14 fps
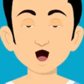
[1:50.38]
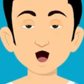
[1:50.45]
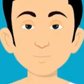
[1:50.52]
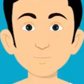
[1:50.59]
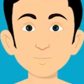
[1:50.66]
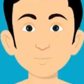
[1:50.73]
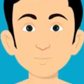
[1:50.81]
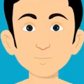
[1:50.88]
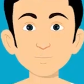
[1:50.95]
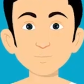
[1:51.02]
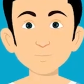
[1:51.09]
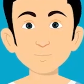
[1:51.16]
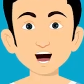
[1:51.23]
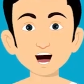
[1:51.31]
That's all
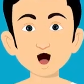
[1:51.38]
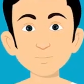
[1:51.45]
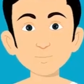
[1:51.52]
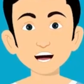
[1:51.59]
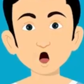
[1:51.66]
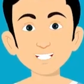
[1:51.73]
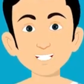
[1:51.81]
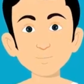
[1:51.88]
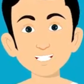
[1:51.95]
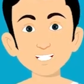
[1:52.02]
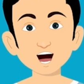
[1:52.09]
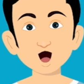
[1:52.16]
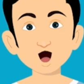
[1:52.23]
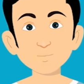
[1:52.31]
for today see you
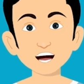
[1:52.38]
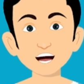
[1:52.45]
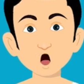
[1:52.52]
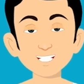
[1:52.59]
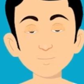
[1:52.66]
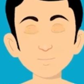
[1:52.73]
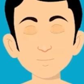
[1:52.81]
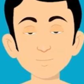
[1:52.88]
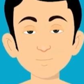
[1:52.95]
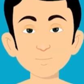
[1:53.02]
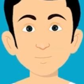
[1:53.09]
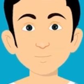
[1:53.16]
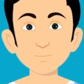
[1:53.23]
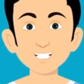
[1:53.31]
soon with new topic
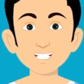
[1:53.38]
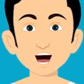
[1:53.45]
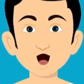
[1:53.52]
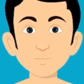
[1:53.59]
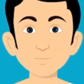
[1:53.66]
information.